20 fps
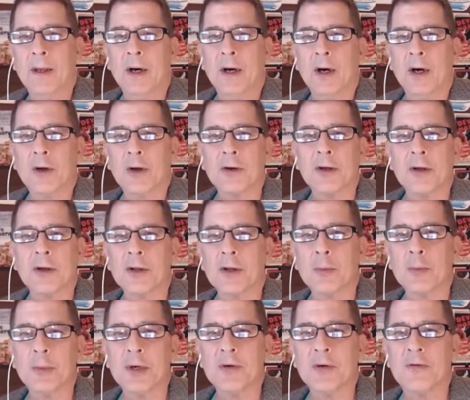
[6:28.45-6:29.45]
Other a
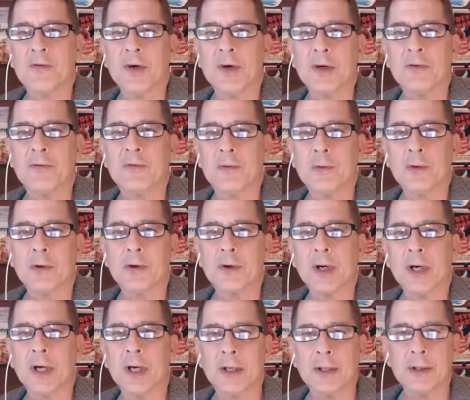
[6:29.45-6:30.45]
little bit of fun
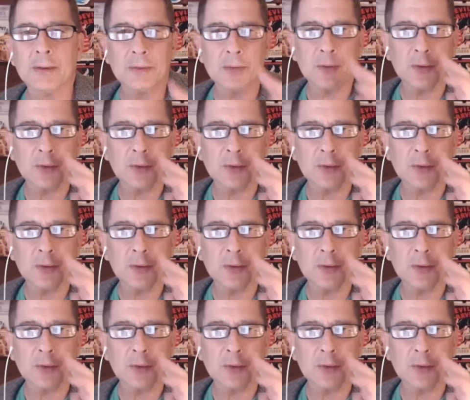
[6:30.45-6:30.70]
for